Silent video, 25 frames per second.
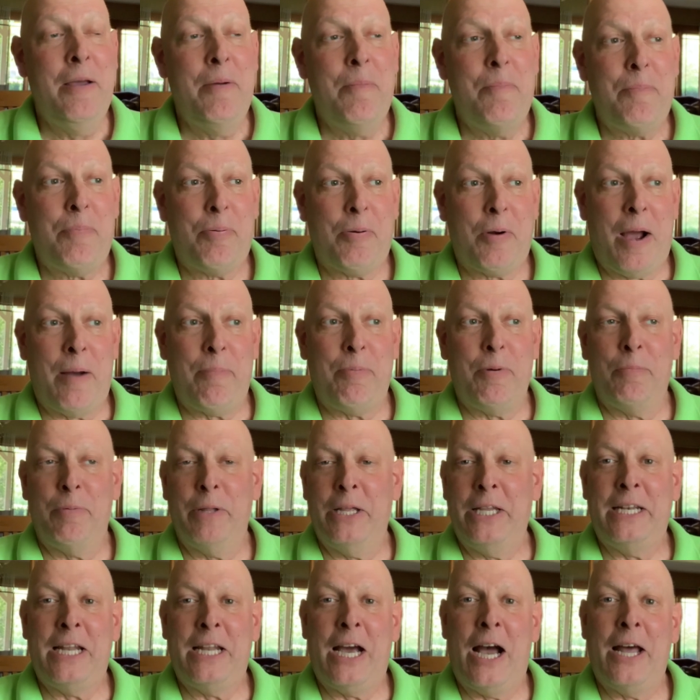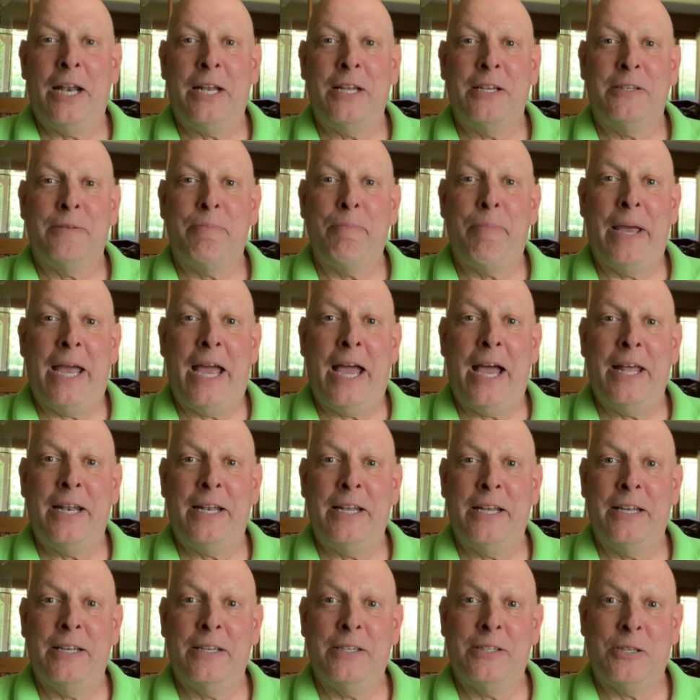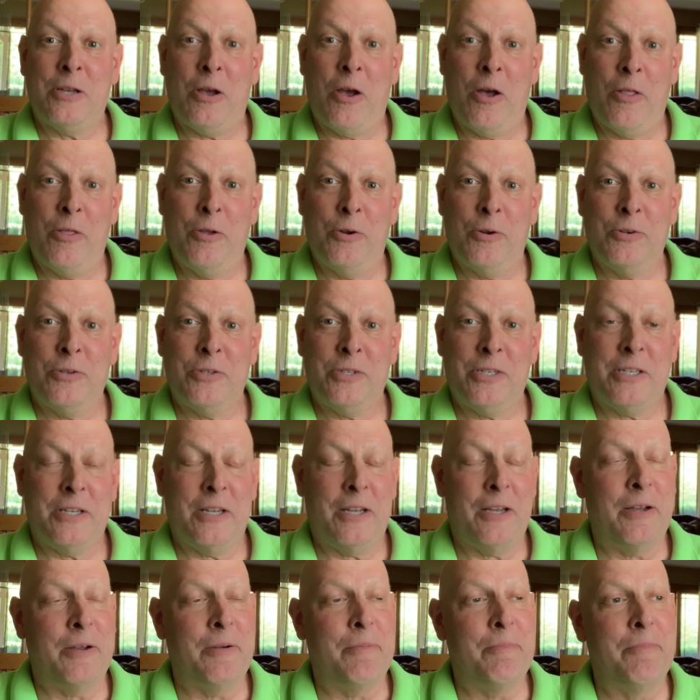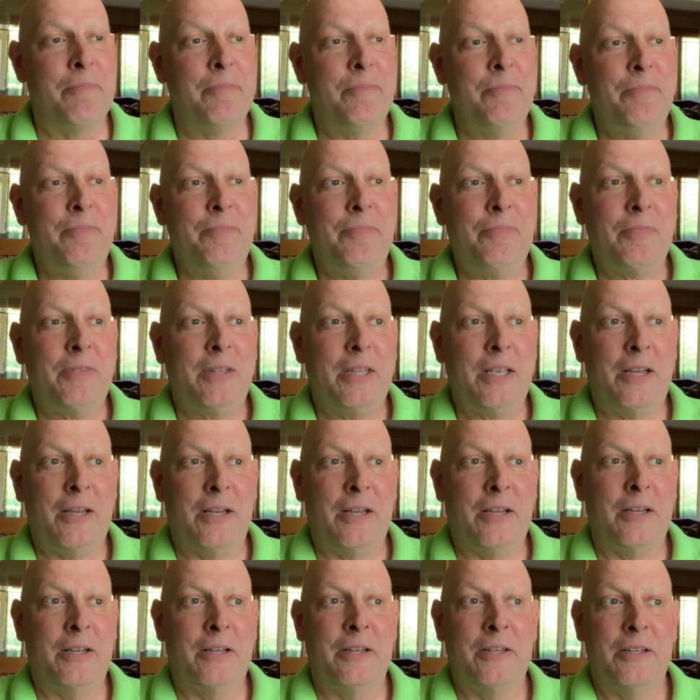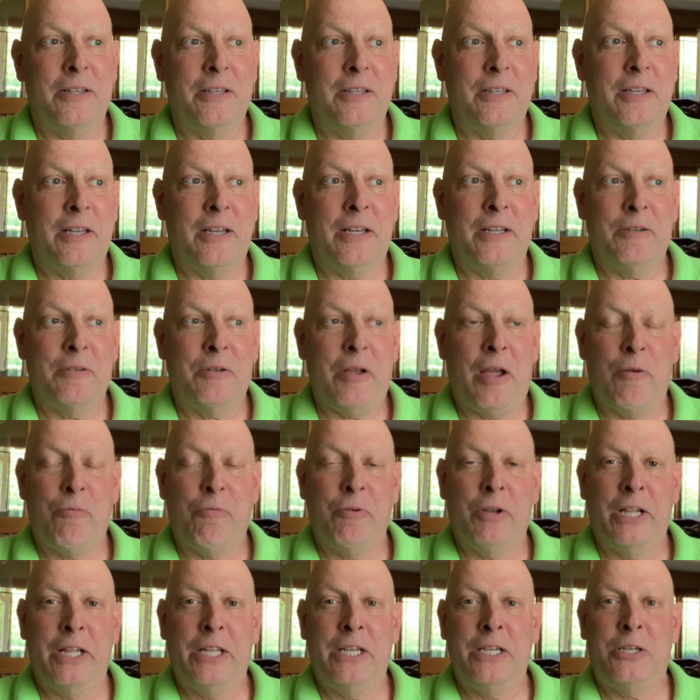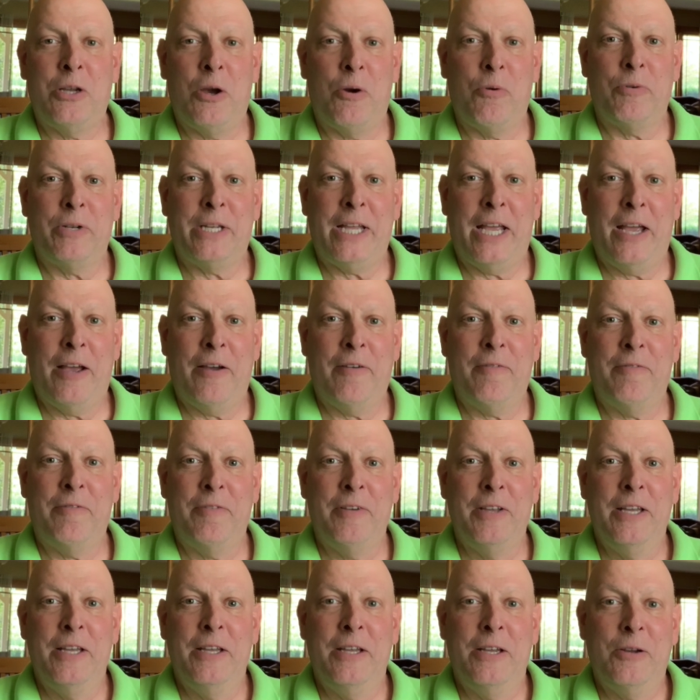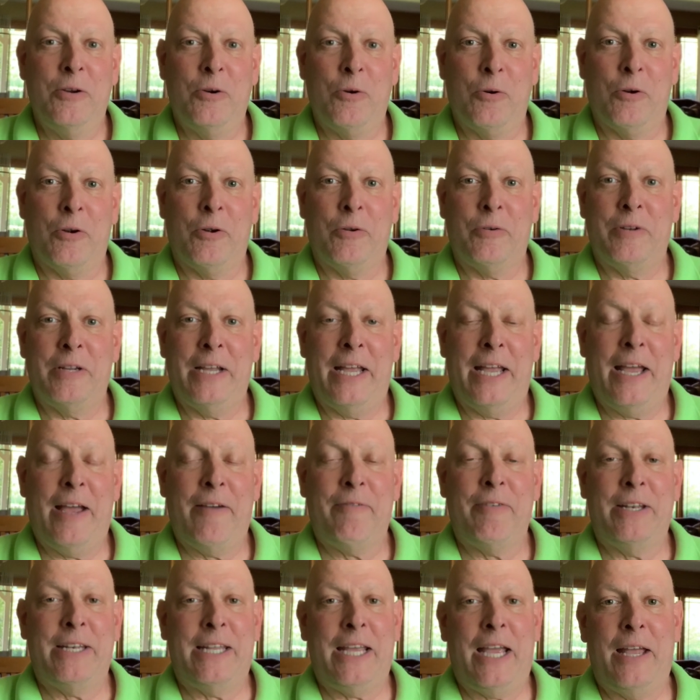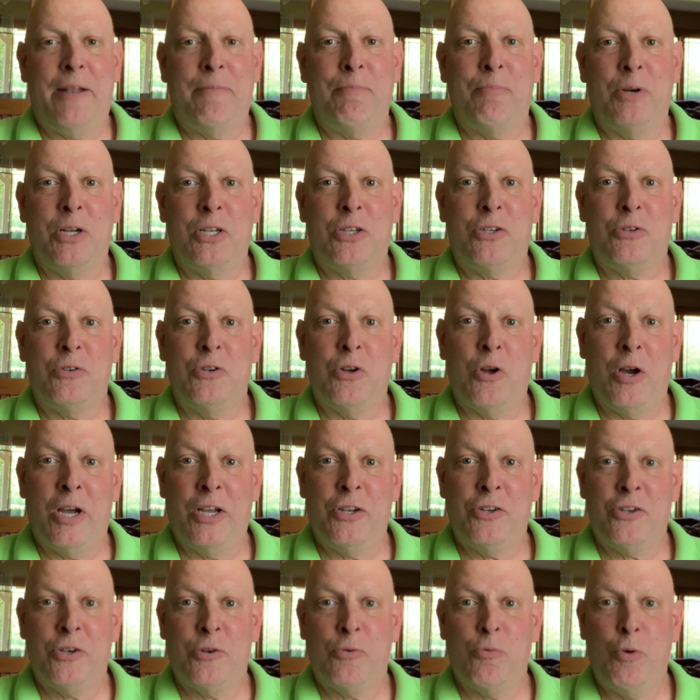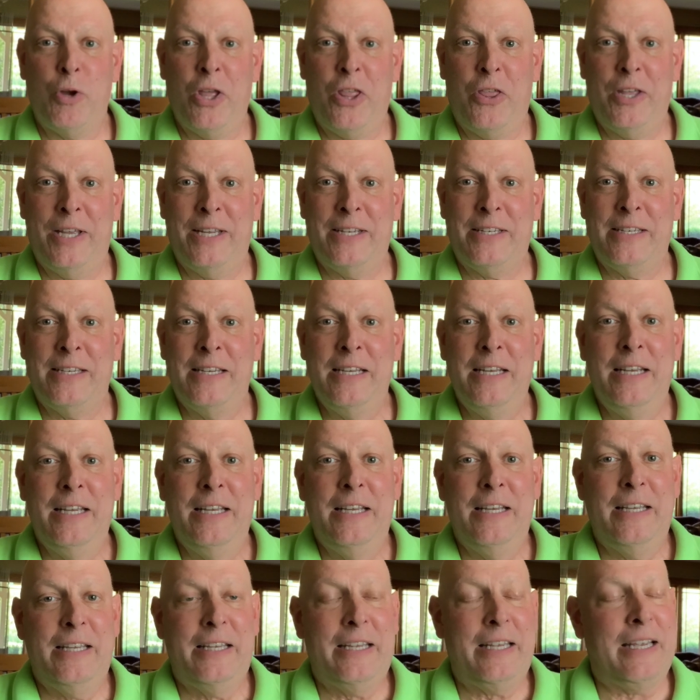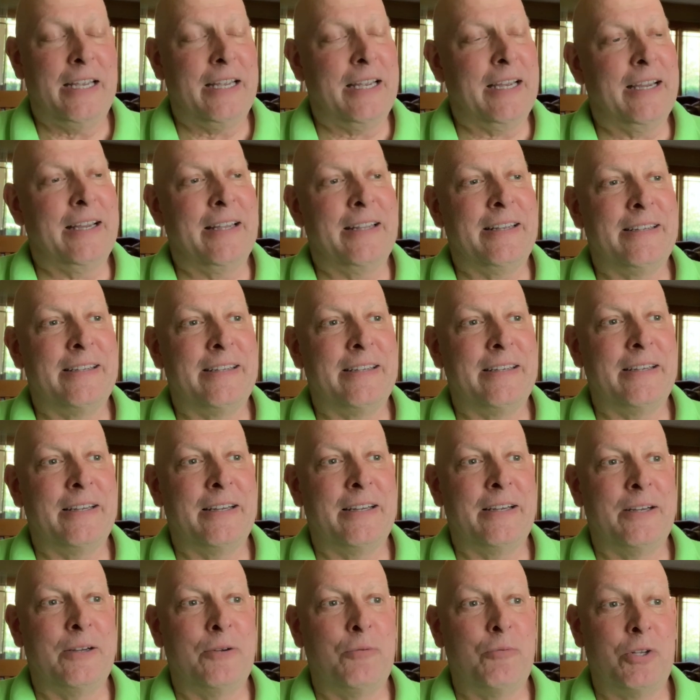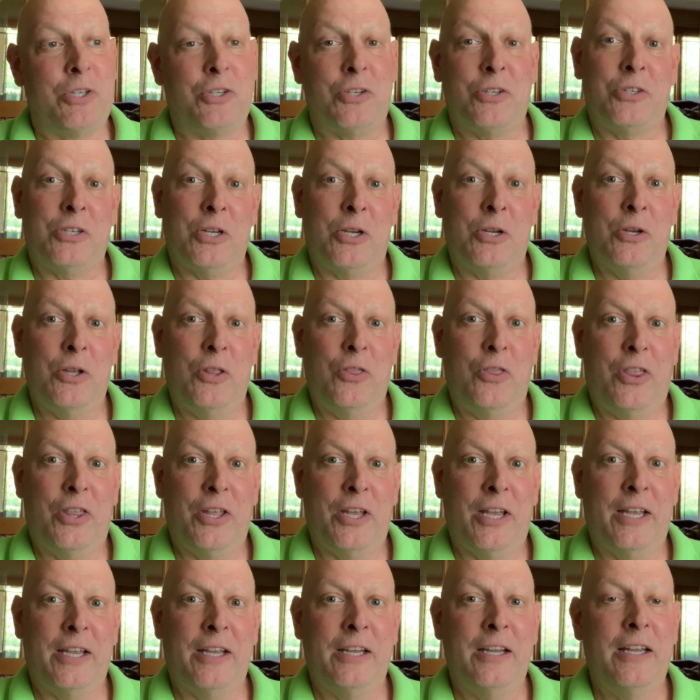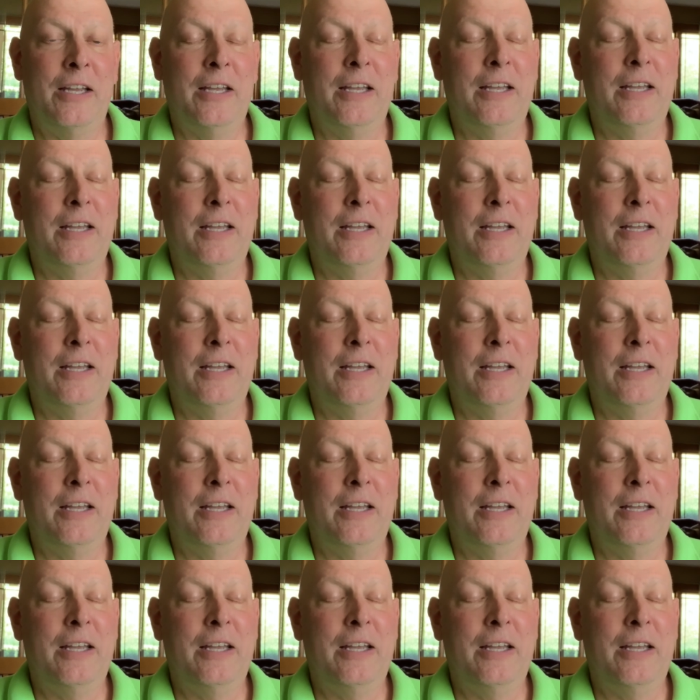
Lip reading: Probably not as bad as others. I really don't have, or haven't had much nausea with it, and which is a good thing.